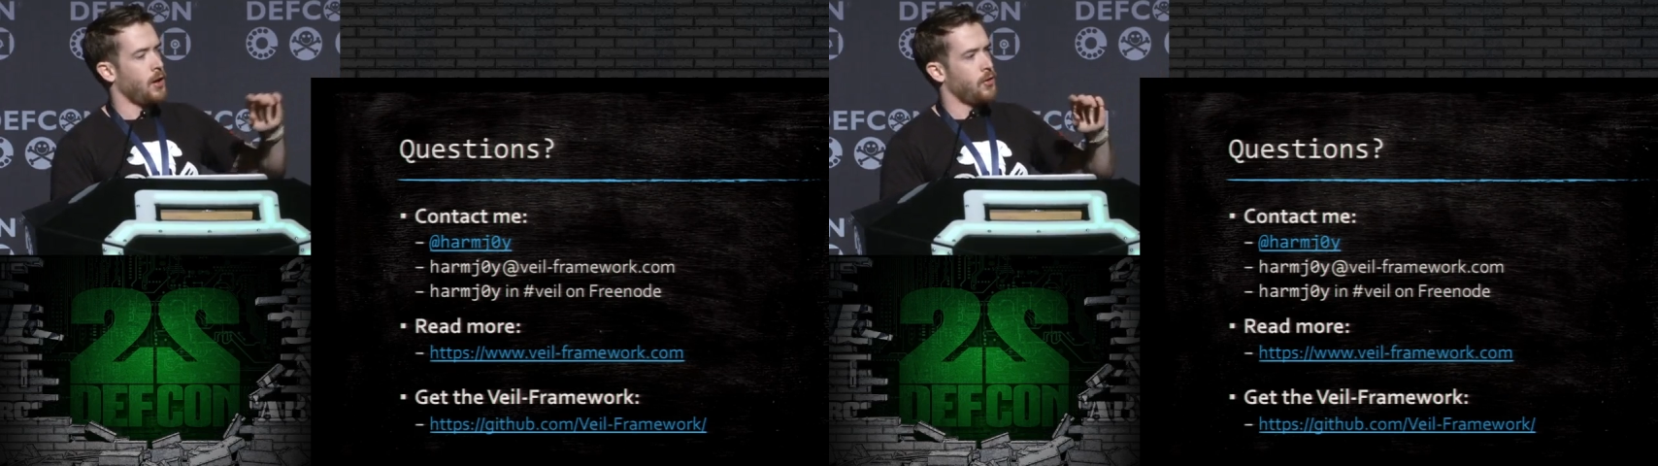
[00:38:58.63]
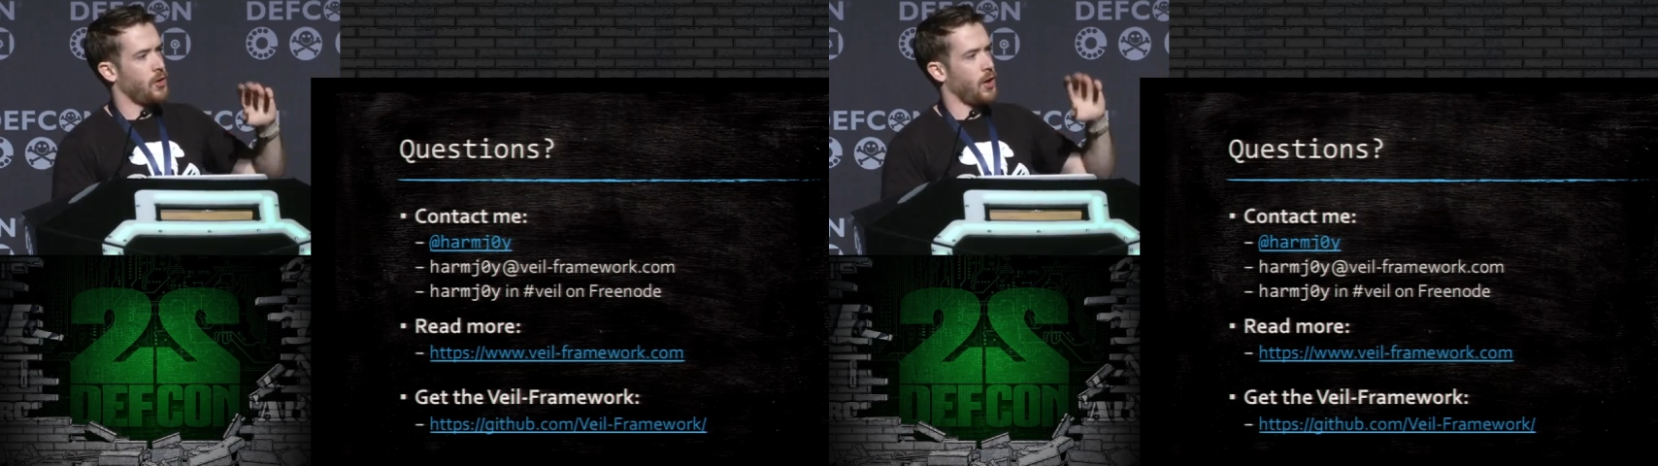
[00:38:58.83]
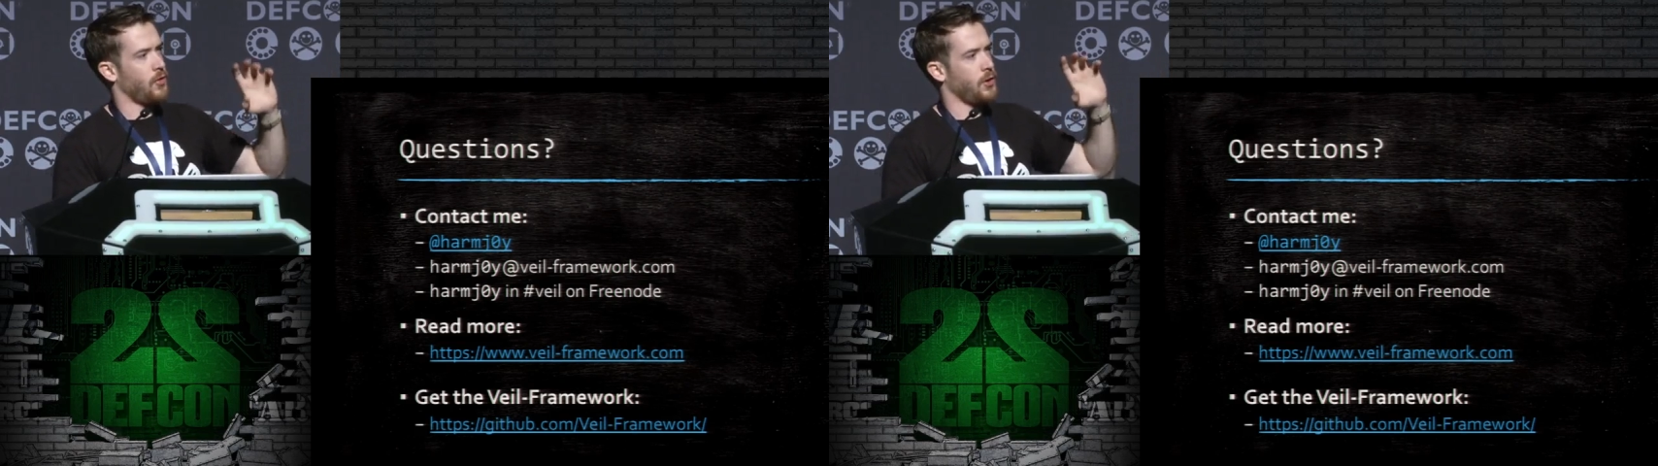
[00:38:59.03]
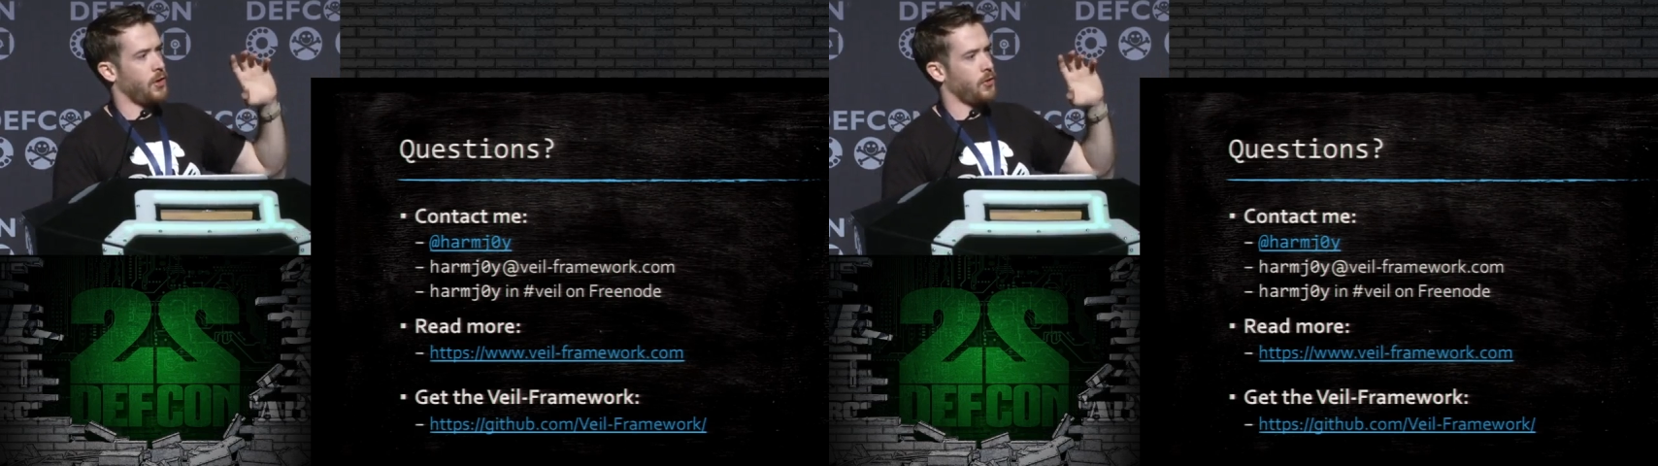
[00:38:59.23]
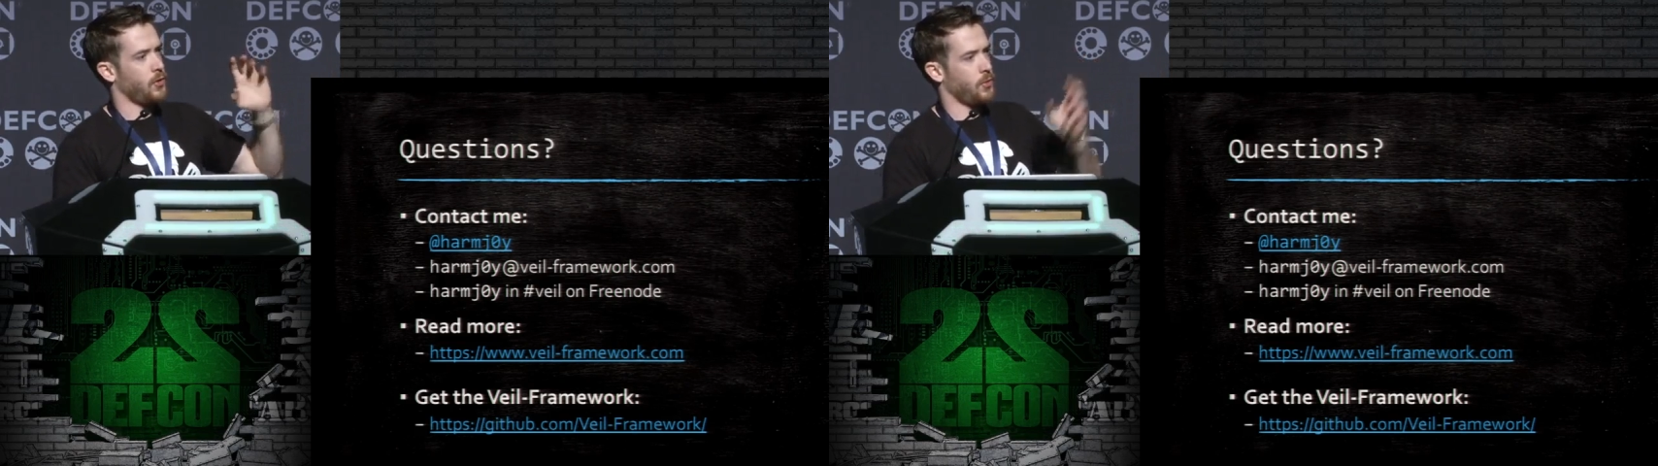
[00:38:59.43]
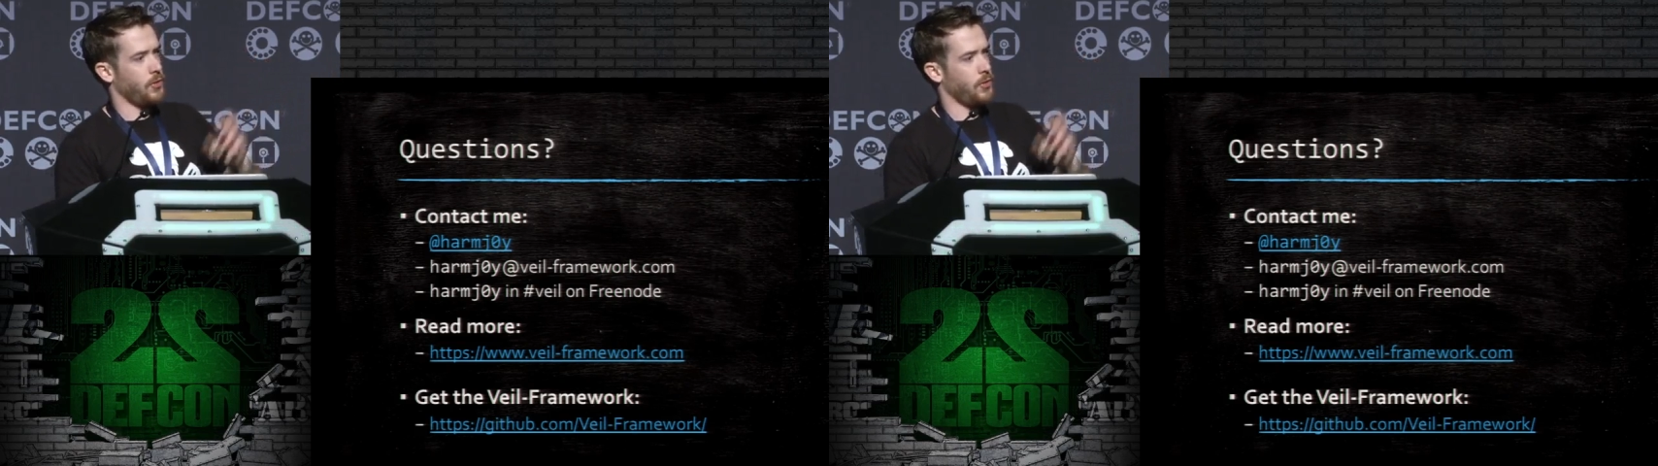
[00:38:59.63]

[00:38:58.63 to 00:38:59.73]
Stuff that doesn't